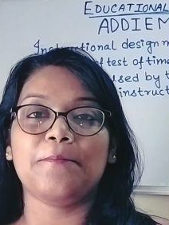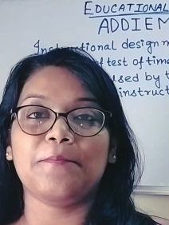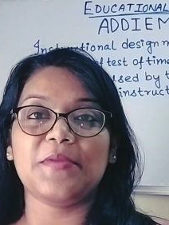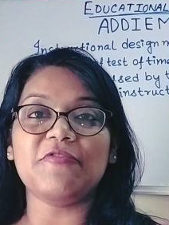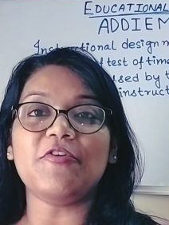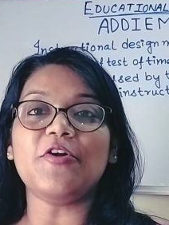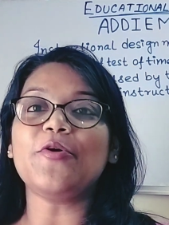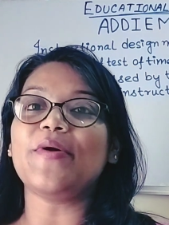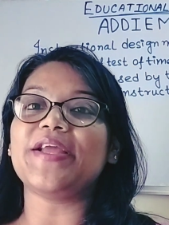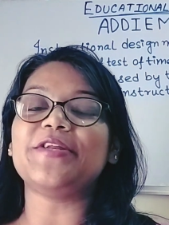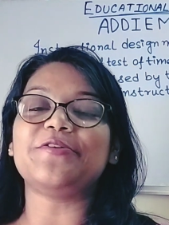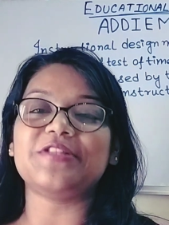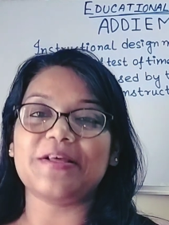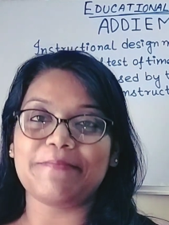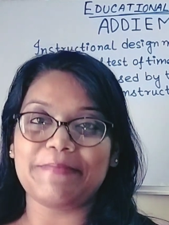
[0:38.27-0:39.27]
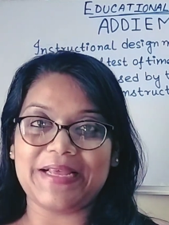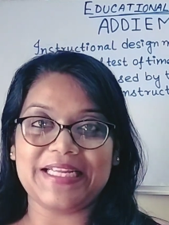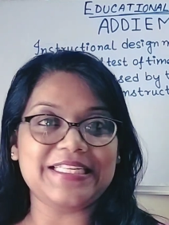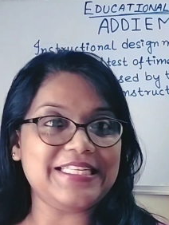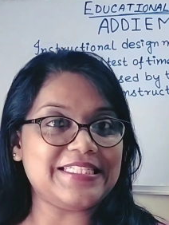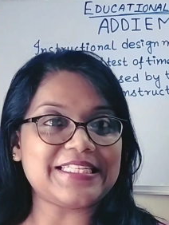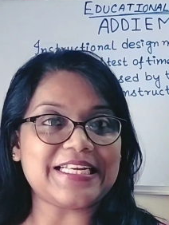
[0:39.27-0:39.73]
Before going to the
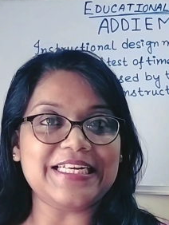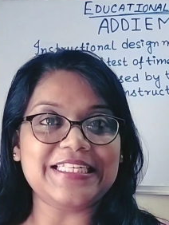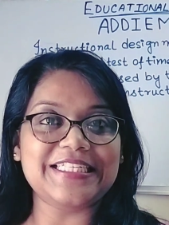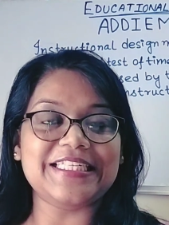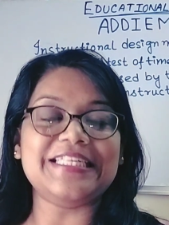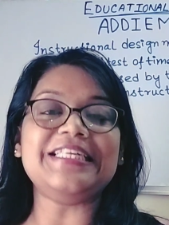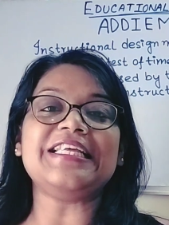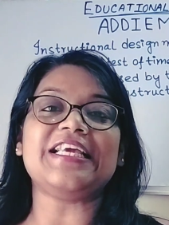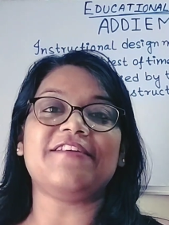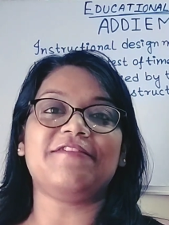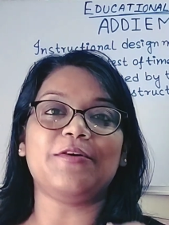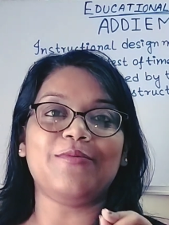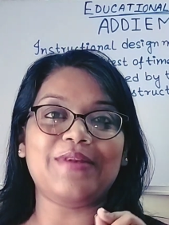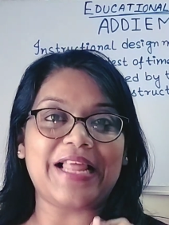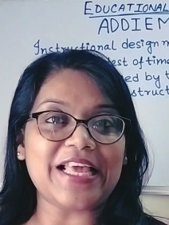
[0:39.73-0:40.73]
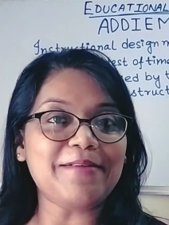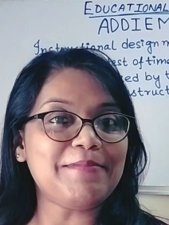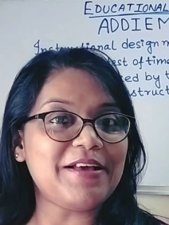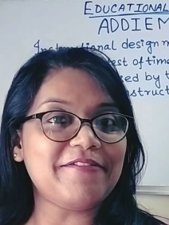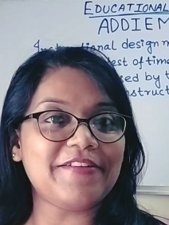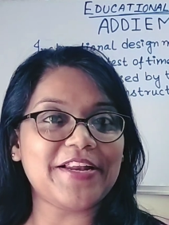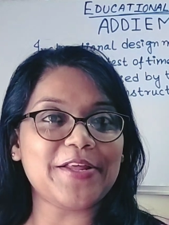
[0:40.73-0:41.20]
main discussion, if you like
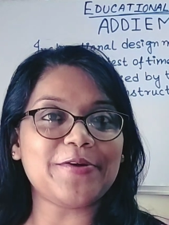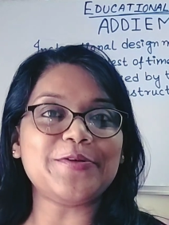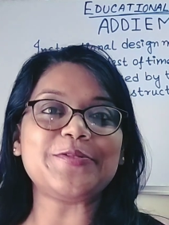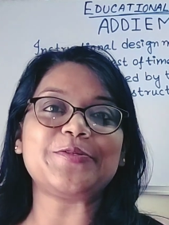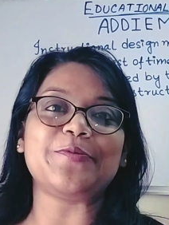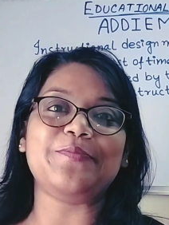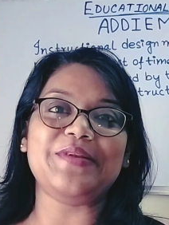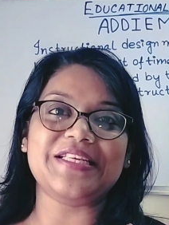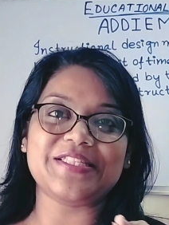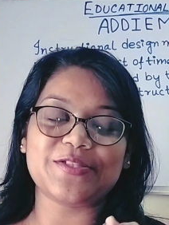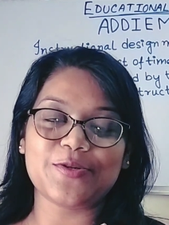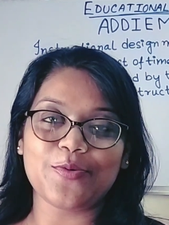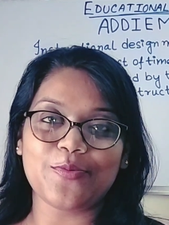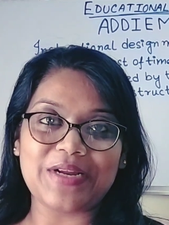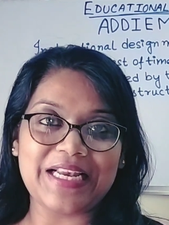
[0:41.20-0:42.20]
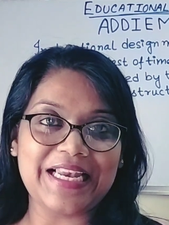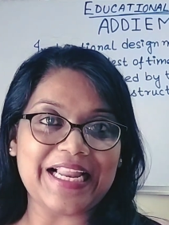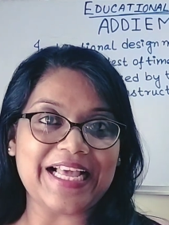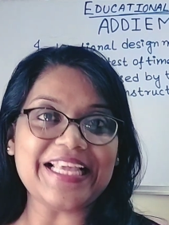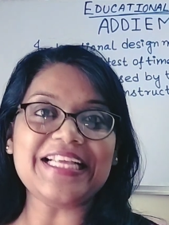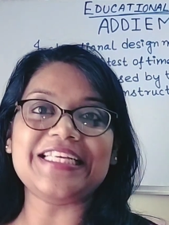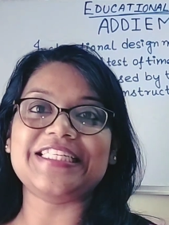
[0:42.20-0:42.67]
my video, so please do one
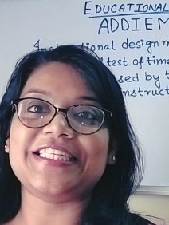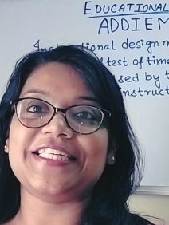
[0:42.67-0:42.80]
like,